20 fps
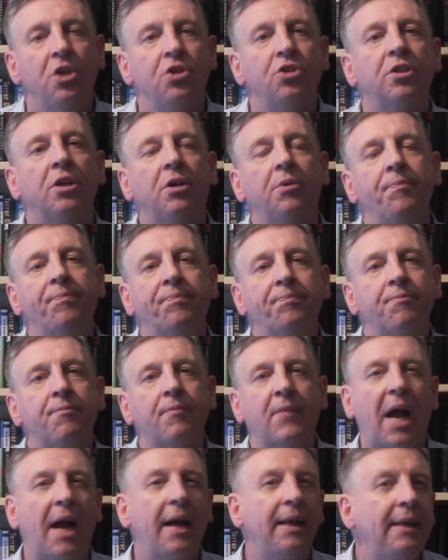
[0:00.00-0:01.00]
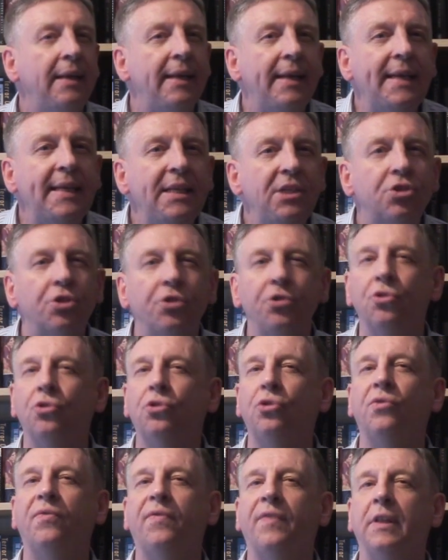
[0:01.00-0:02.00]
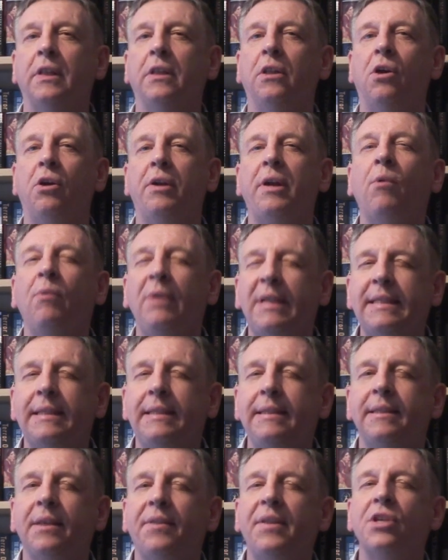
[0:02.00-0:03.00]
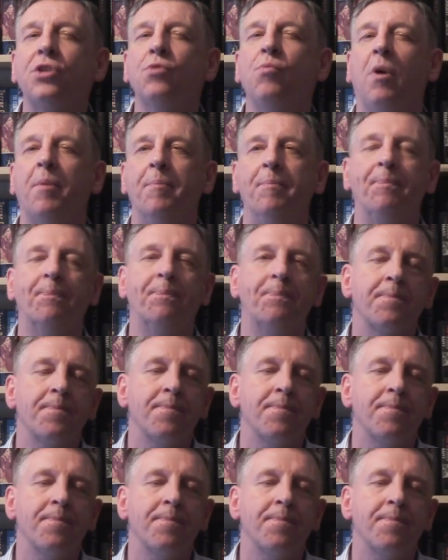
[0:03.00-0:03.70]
So I learned an awful lot. Now listen to this one.